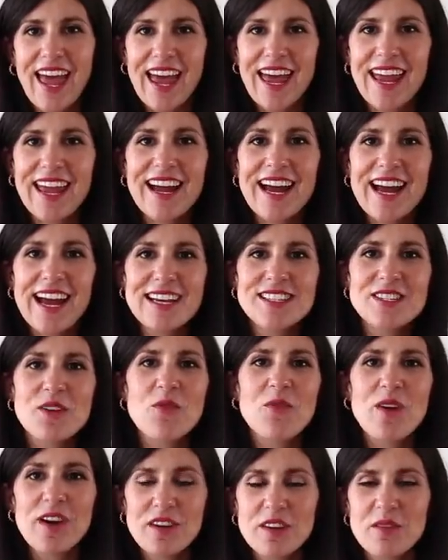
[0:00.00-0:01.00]
Hey guys,
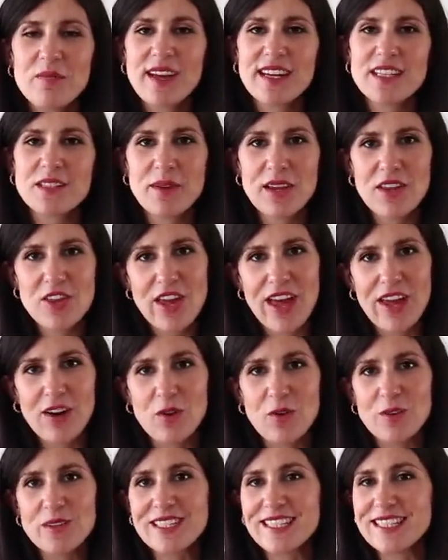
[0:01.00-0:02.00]
welcome back to my
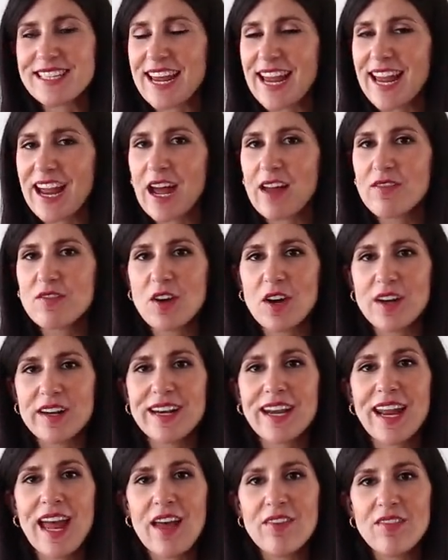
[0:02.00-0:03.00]
channel. Today I've
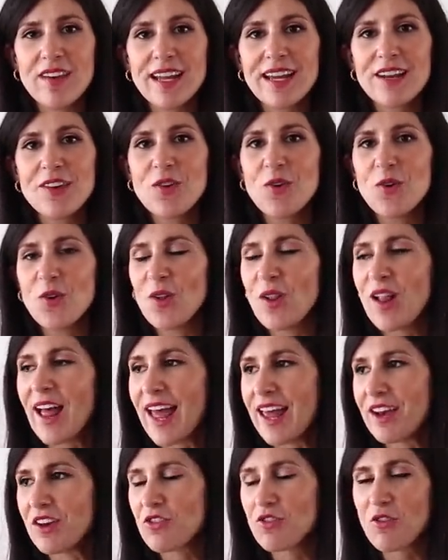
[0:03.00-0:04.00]
got an Everlane haul
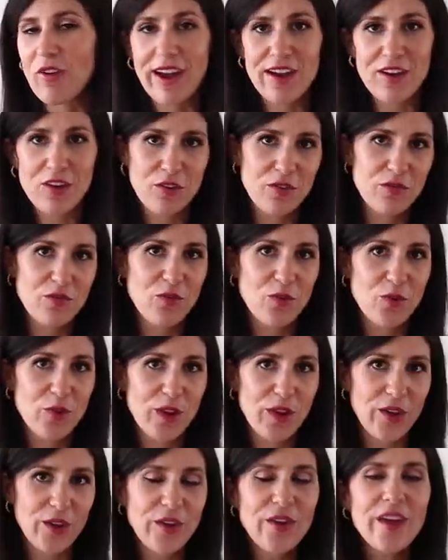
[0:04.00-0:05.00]
and try on
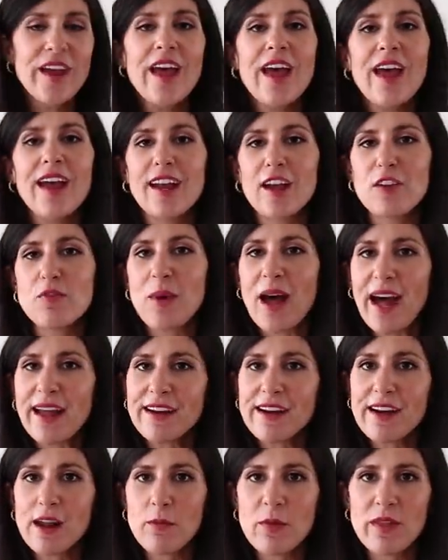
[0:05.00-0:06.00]
for you. I've
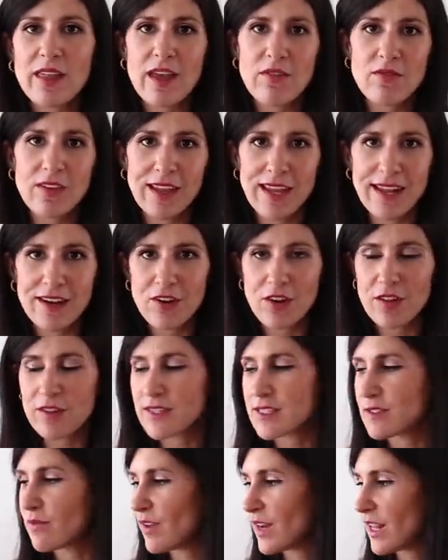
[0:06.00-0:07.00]
partnered up with Everlane
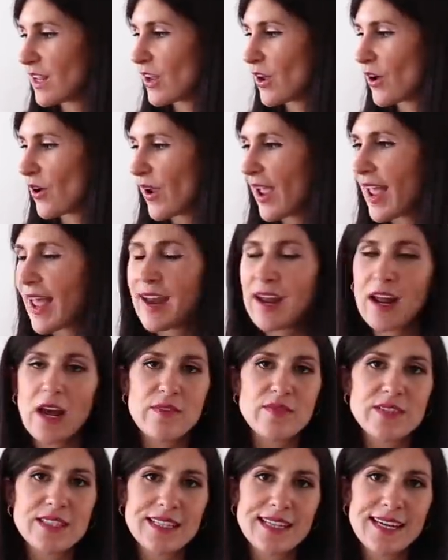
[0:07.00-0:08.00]
on this video and
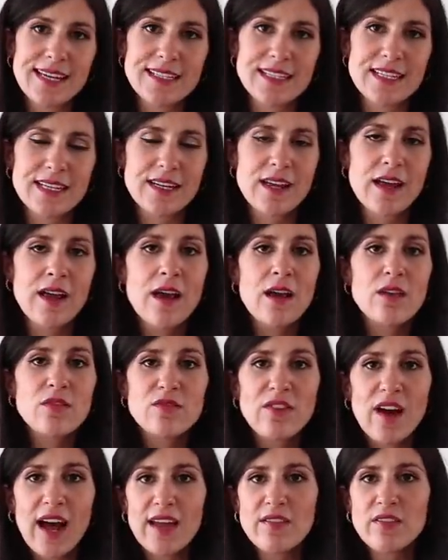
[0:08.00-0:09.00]
I've selected
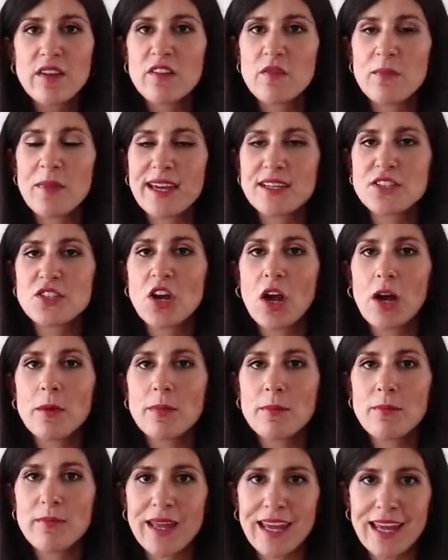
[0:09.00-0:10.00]
five of my
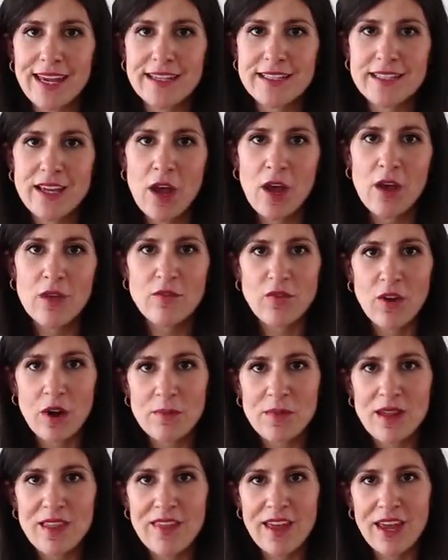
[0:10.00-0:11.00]
top picks
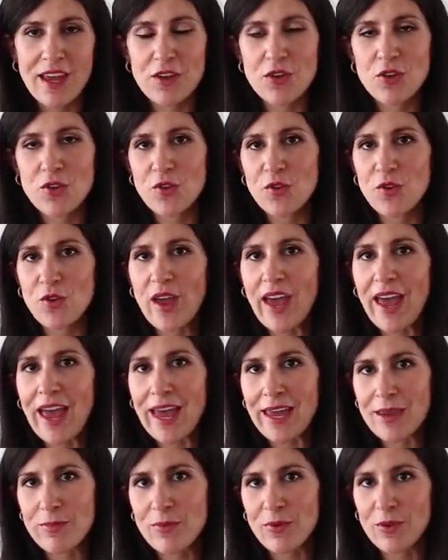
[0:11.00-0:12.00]
from their new
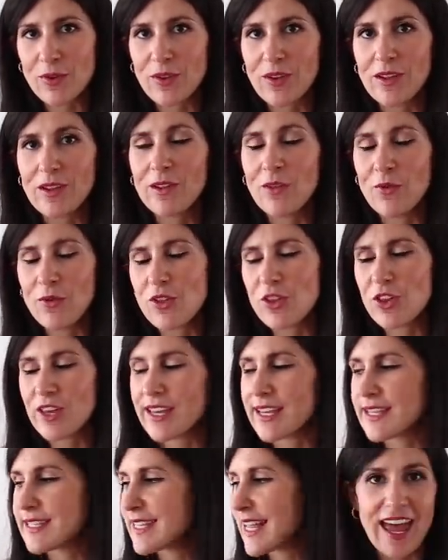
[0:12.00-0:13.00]
April
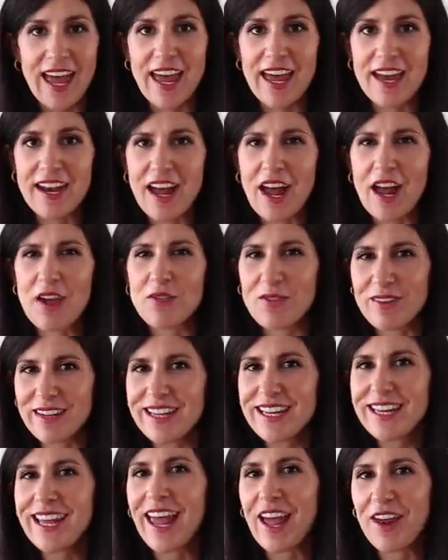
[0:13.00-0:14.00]
launches, and I
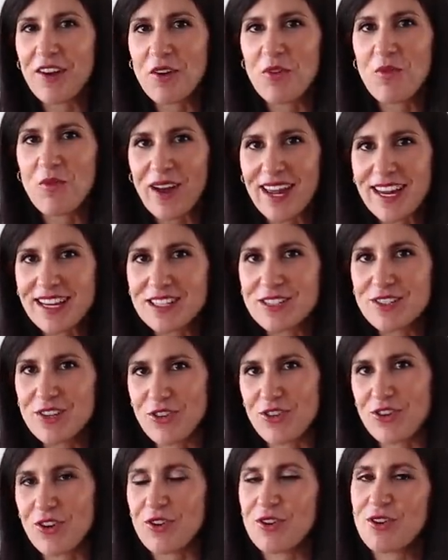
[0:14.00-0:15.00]
really cannot wait
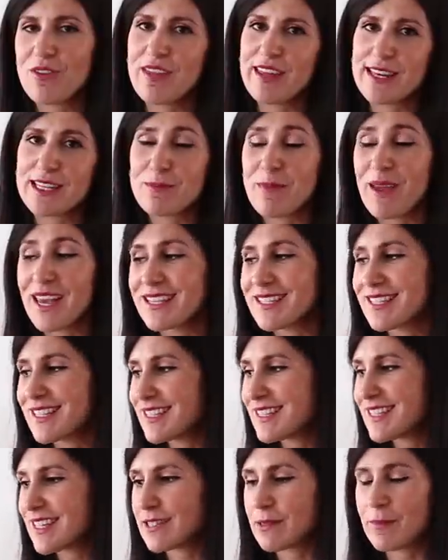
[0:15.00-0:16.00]
to show you these
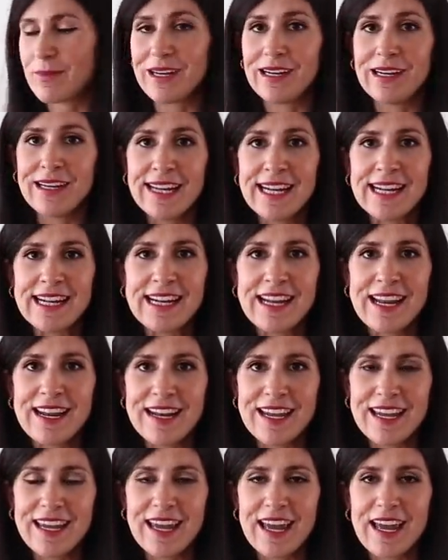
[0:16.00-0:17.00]
pieces. There's a bit of linen
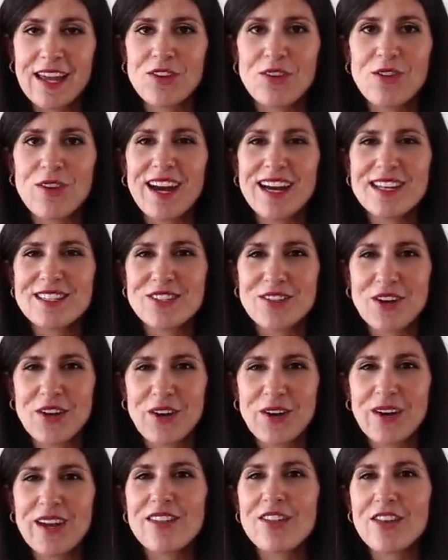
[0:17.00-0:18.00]
in here, and you guys
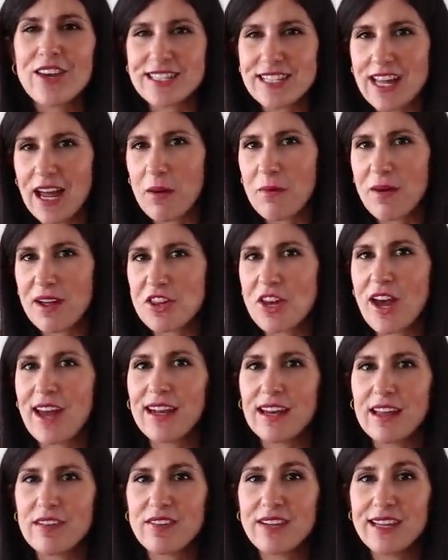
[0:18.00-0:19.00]
know just how much
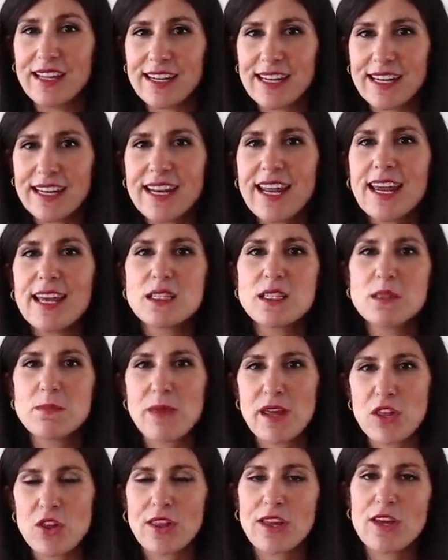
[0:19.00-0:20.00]
I love linen,
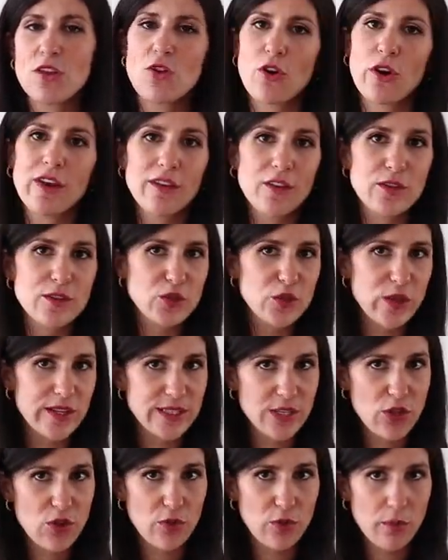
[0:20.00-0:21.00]
especially during those
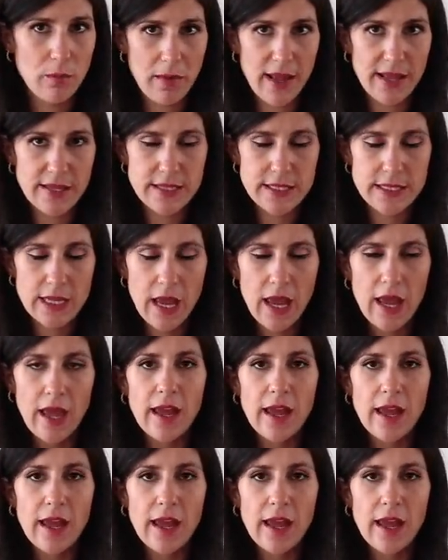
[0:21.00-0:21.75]
transitional months.